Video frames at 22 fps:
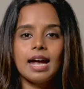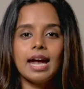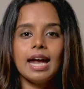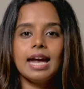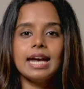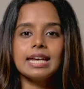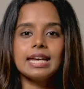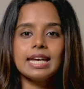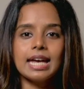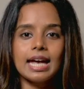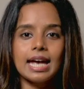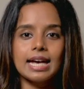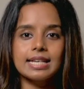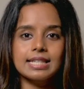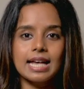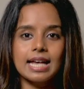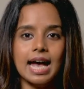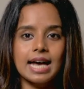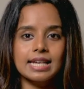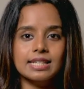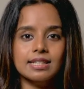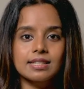AKS
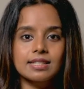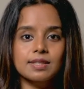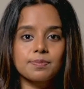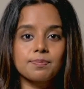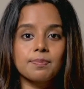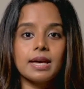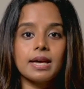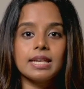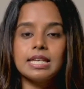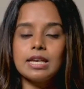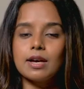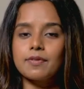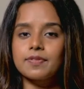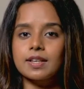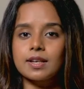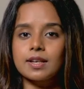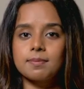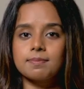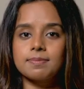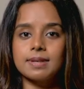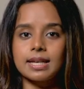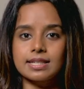handles many of the
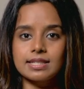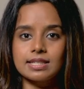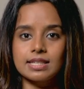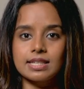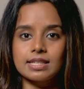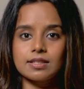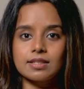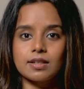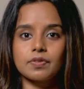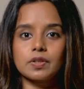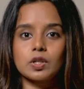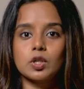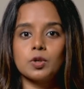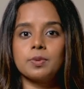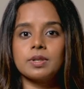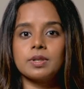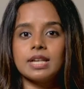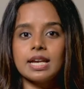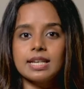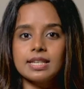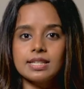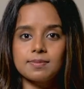complexities of
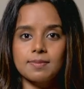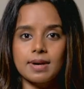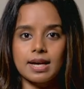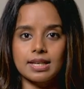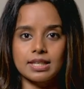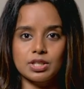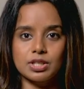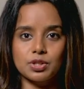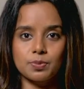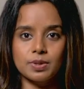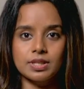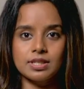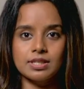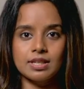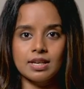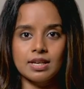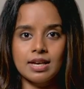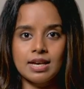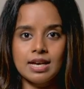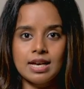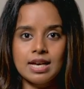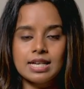Kubernetes management,
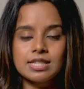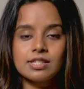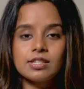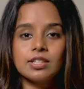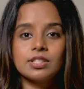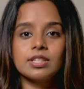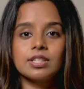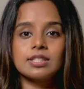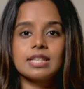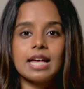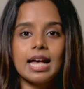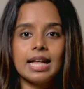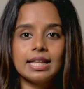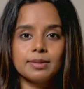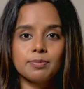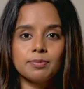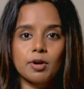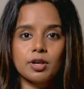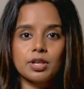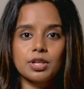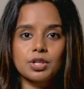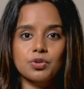such as health
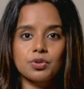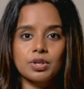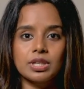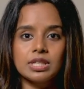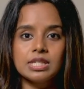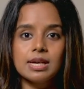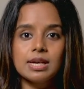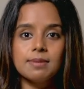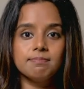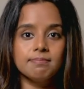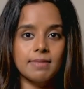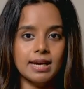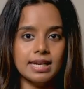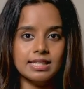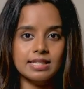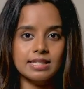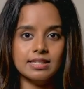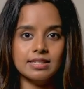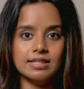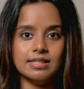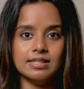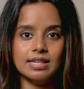monitoring,
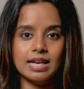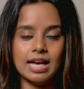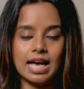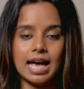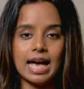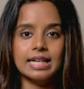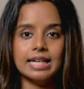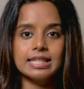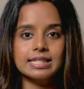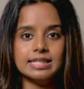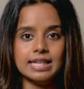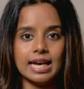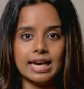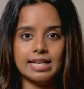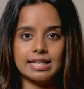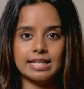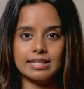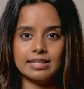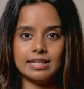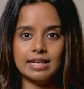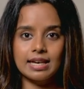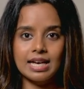maintenance, and
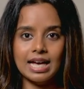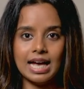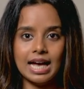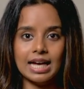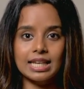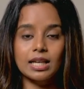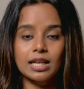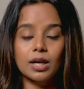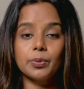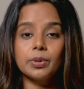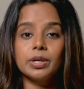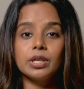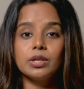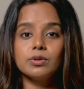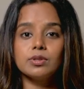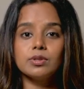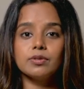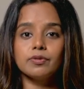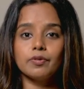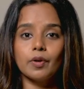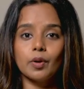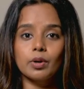scaling, allowing you
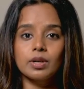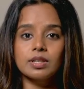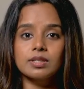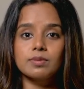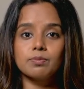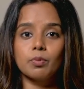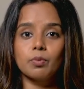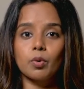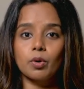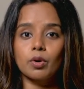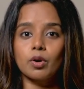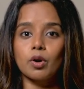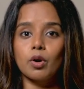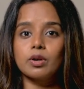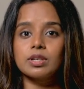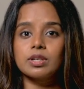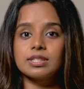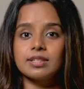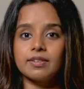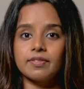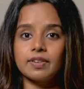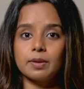to focus more
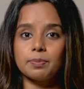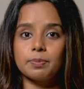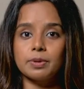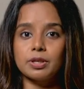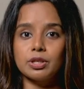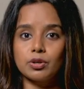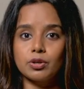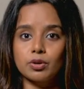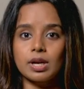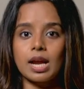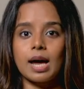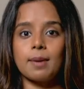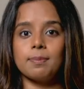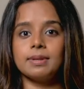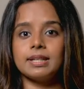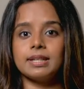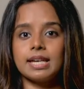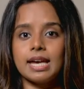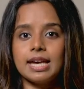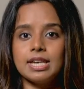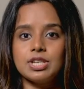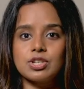on developing your
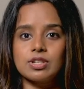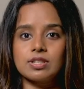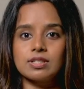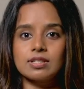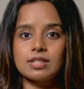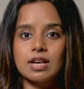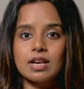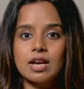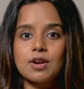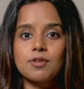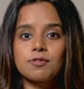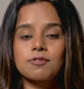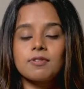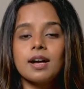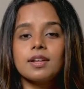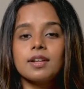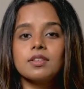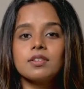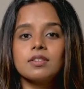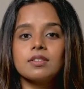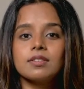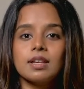applications
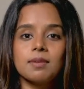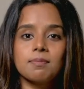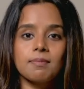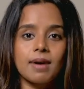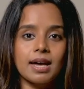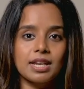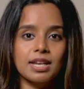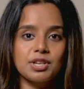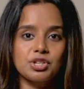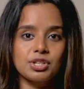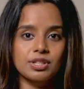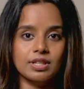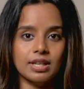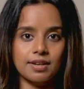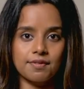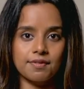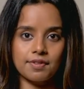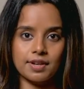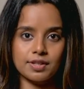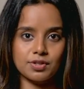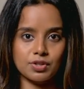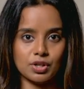rather than managing the
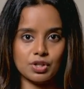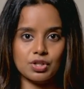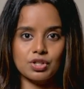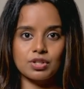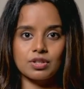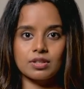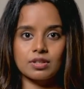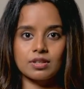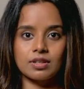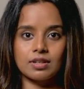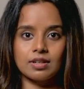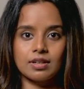infrastructure.